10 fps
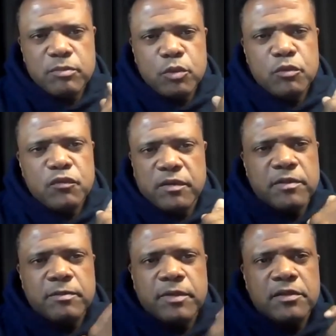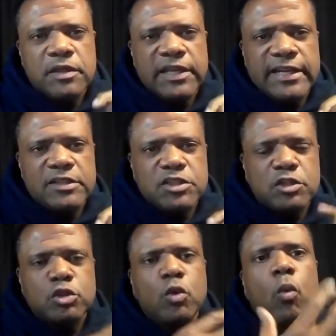removed from the motherland.
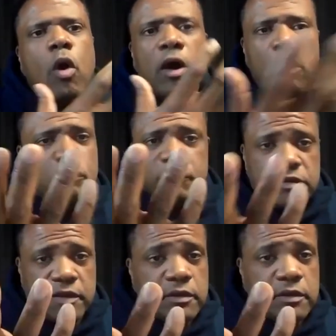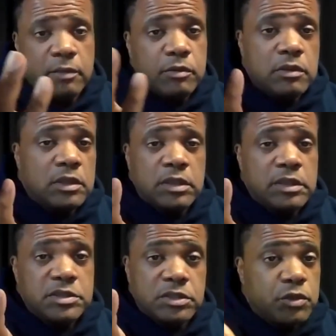So to walk over there, they would look at
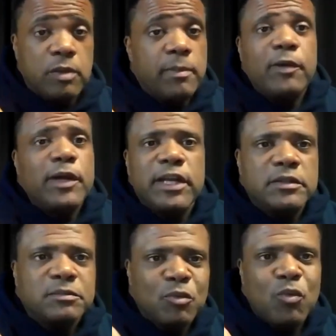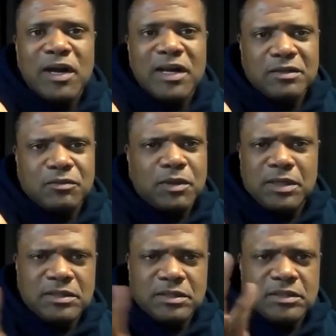us, you're American.
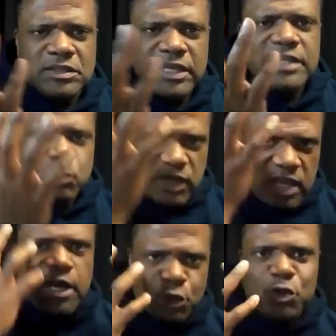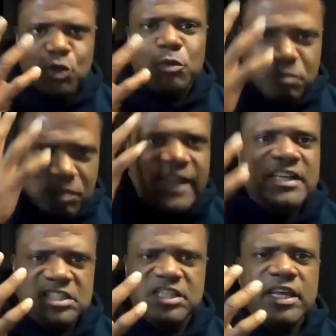Why? Yes, we honor your Black
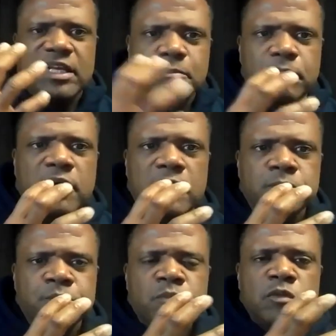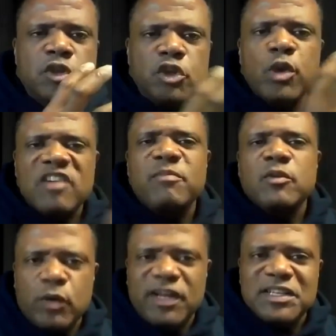skin, but you have
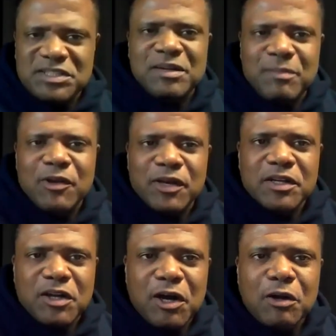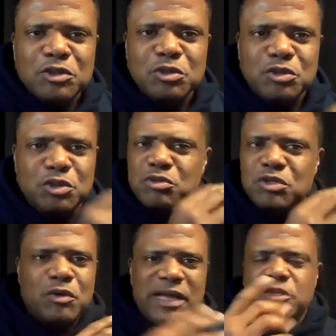been raised in American culture. You
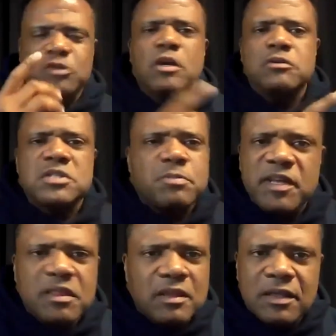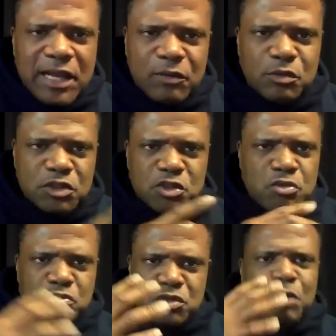don't speak the language.
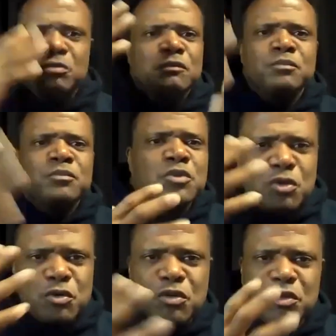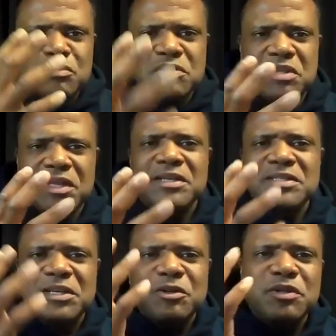You don't do those things
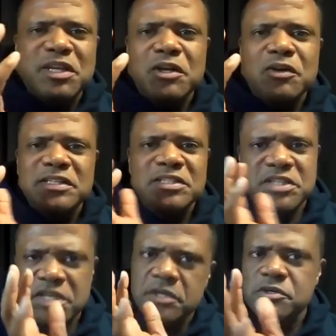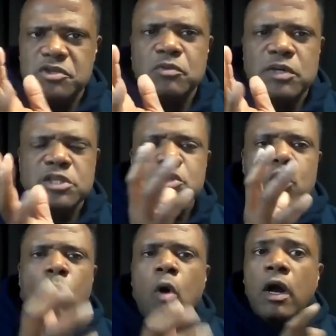that are near and dear to us. So
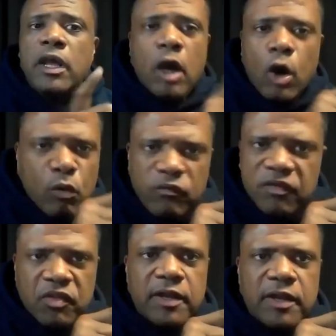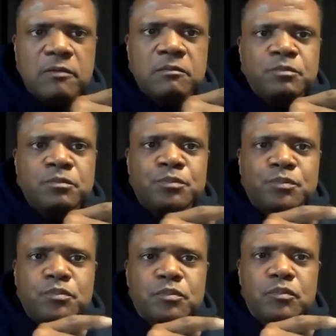walking over there
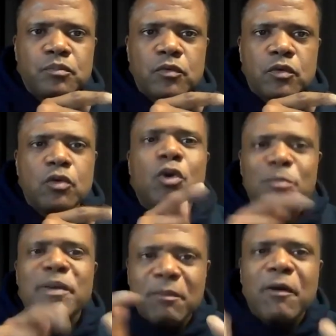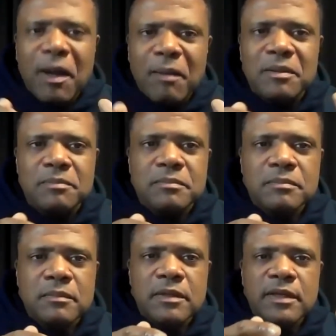could be a problem.
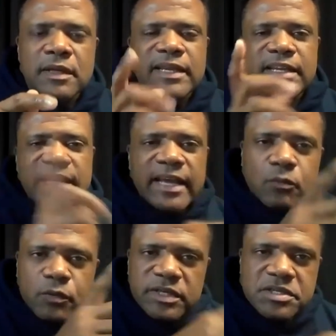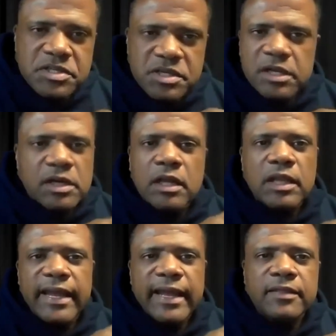Yet we sit in a
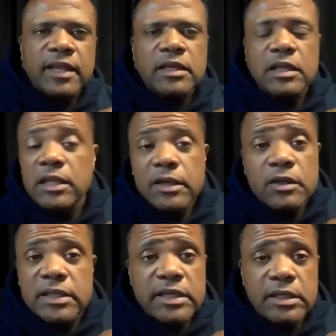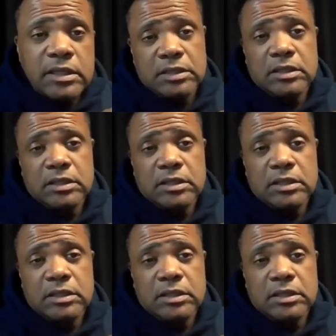land that clearly